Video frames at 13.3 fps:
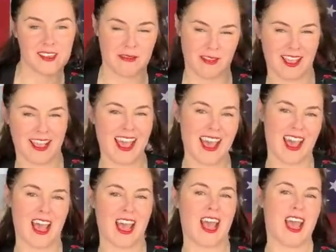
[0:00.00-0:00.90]
They're like, ah
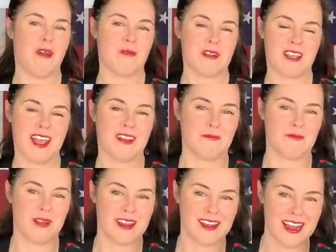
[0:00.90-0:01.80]
ha ha, what kind of
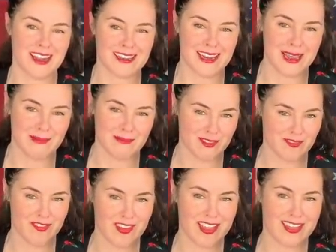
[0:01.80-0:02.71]
redneck name is
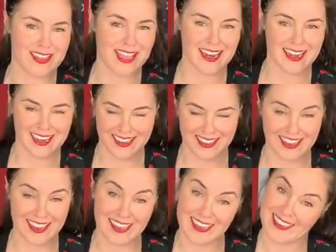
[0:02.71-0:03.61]
Via Getty?
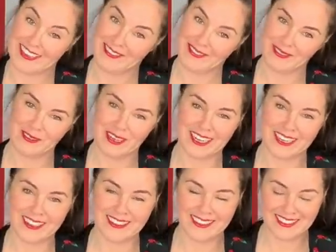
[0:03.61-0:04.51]
Uh,
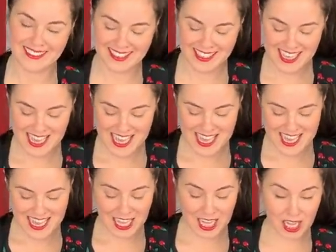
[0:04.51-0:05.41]
well, it's
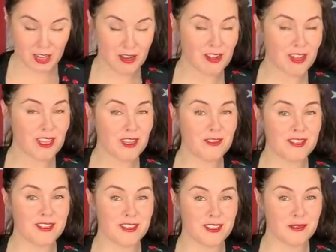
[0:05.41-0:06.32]
Italian. Clearly, you did
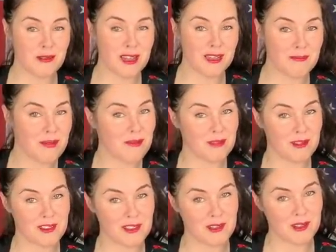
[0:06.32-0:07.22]
didn't do well in
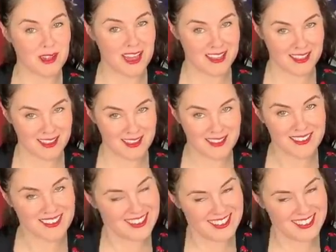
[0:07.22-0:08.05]
public school either.